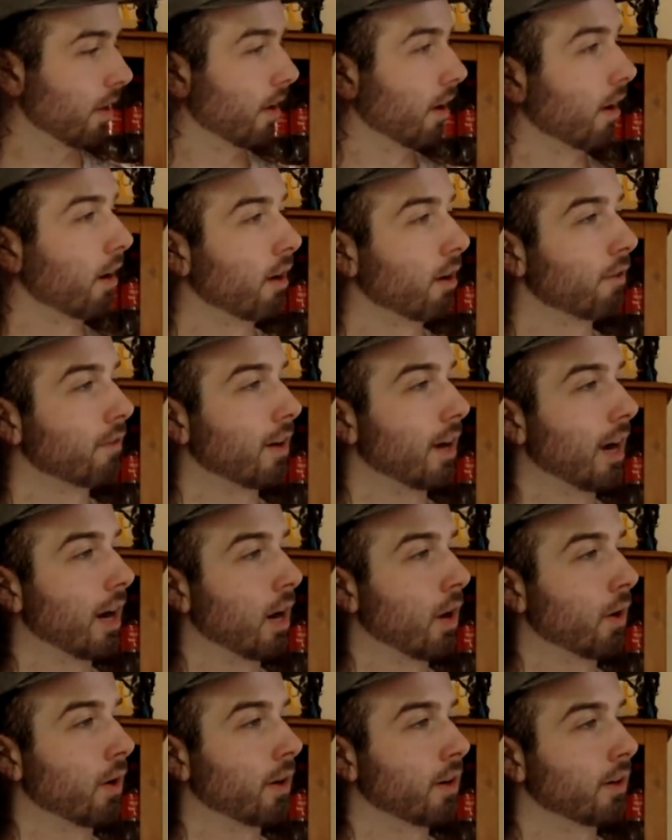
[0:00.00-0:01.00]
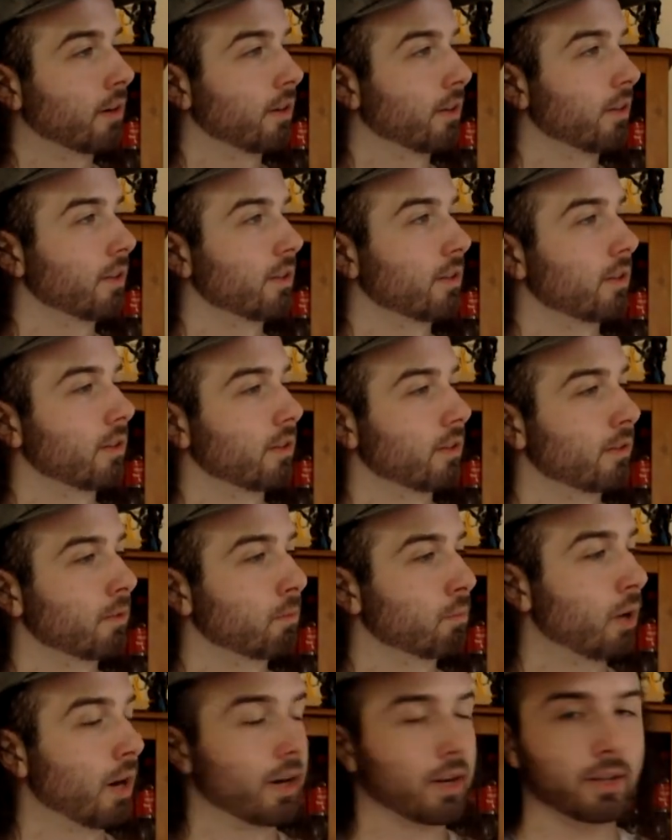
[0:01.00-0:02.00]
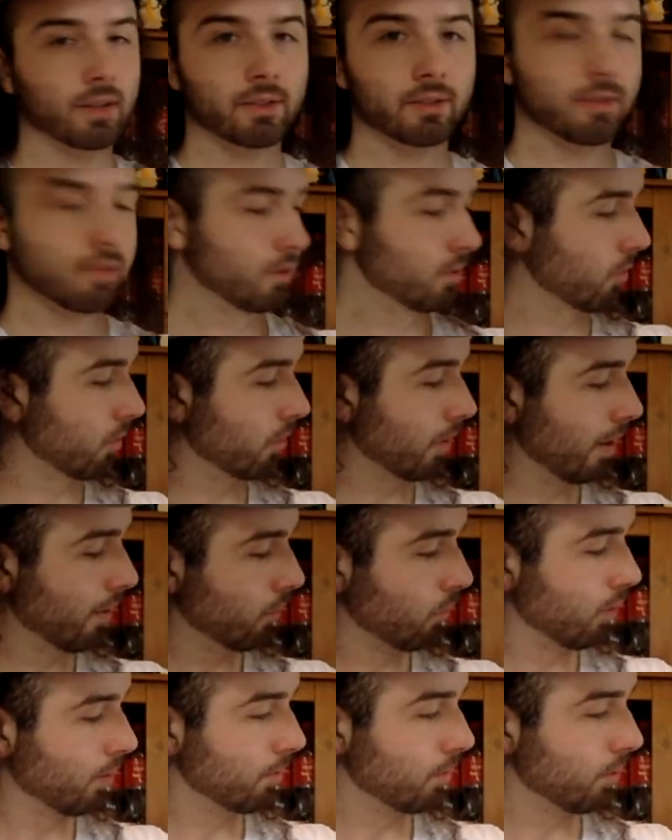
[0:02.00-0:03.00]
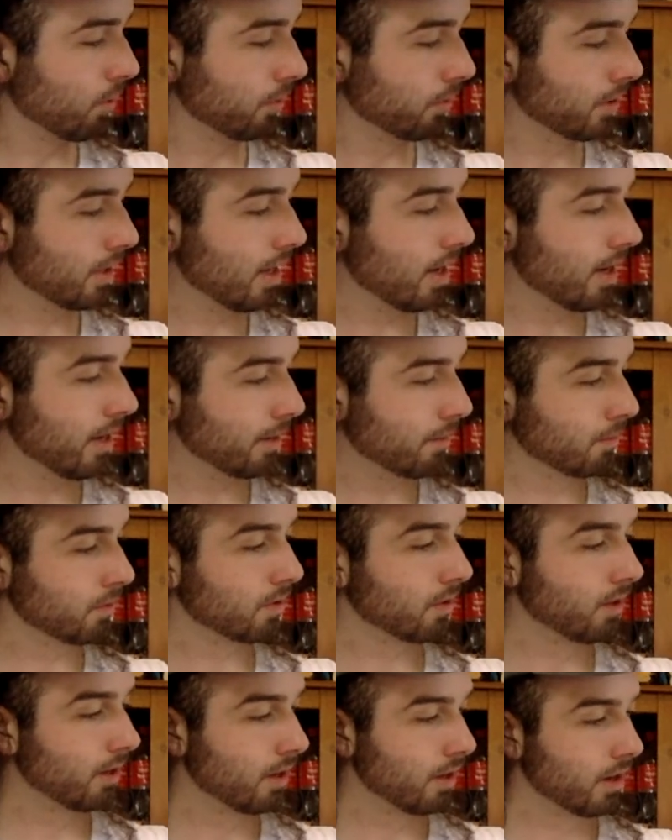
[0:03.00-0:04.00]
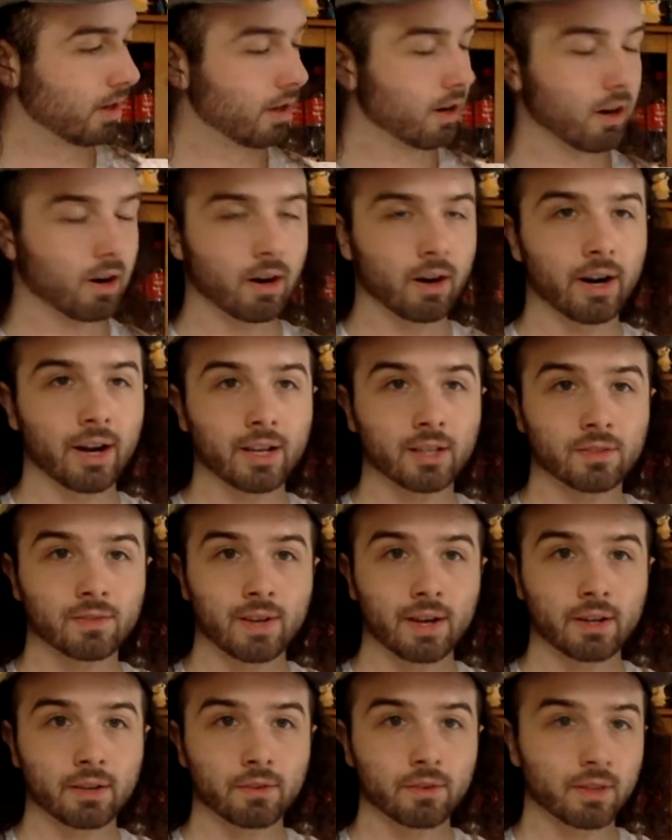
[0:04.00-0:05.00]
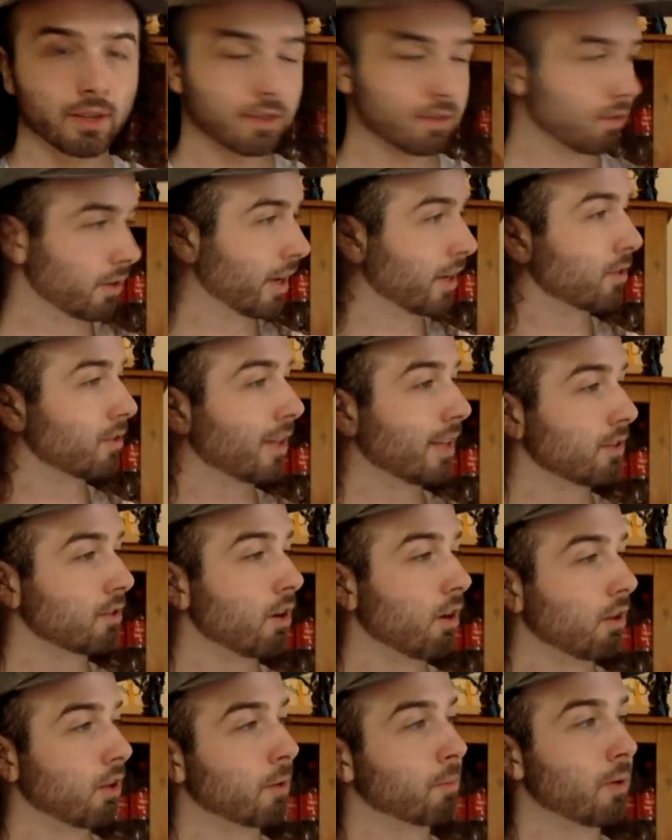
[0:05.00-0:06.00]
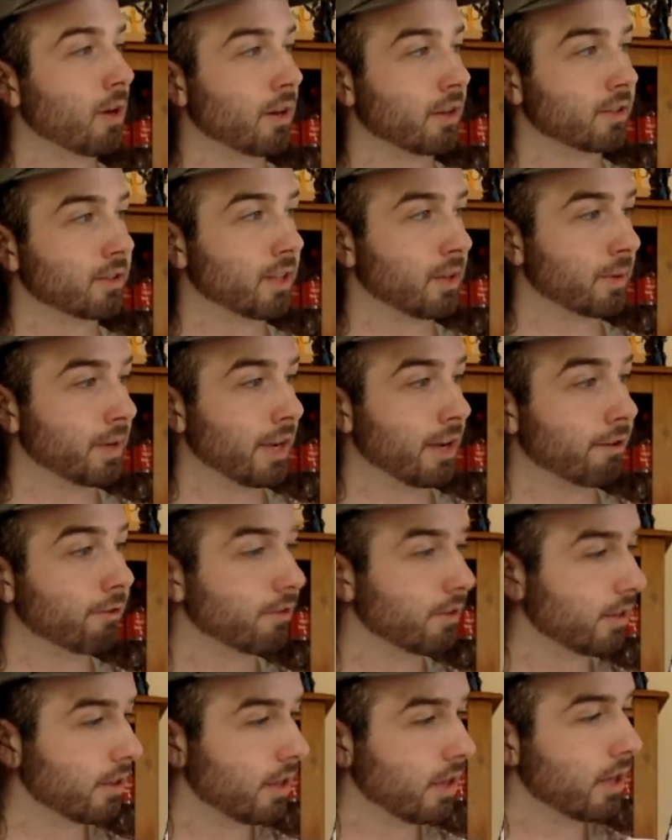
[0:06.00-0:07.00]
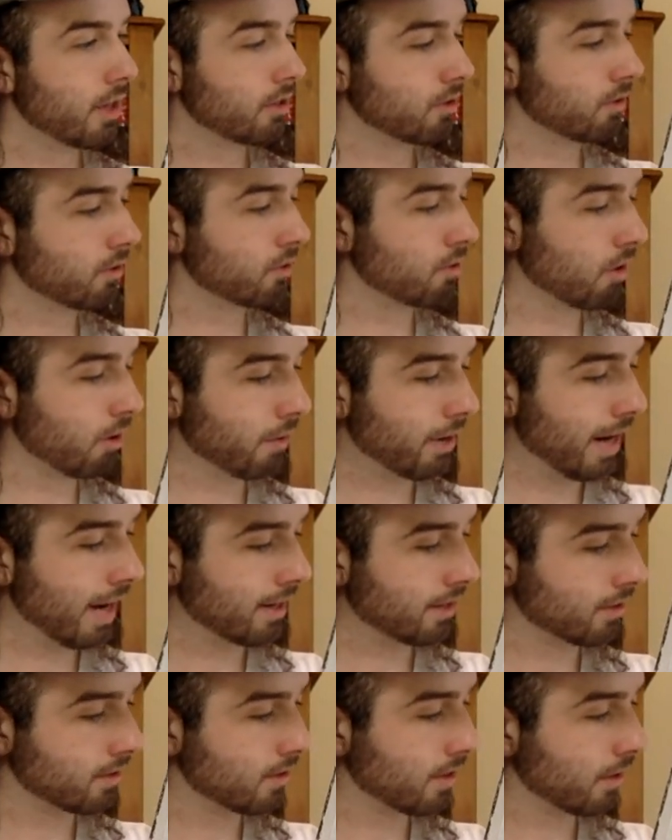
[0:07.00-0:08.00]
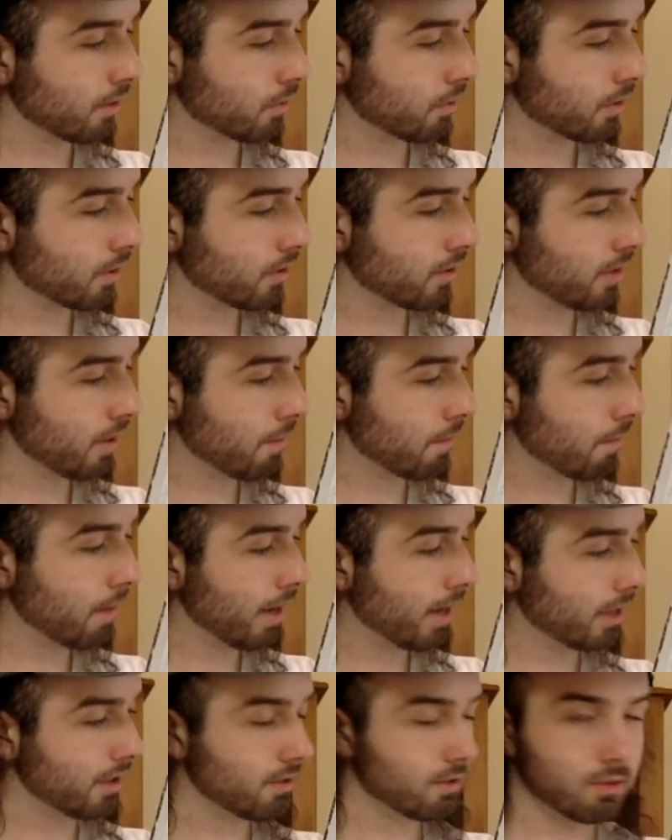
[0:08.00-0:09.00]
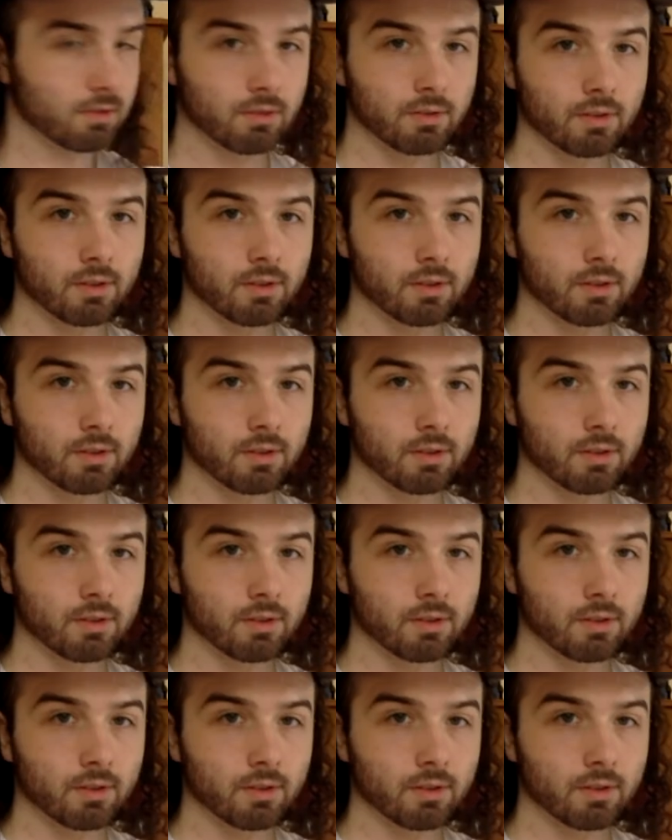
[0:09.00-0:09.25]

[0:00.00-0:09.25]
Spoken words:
of our product. So we'll have 1 mole times our S value for this. Okay, so that's all our products that we have. So let's do our reactants now. So we're going to say minus,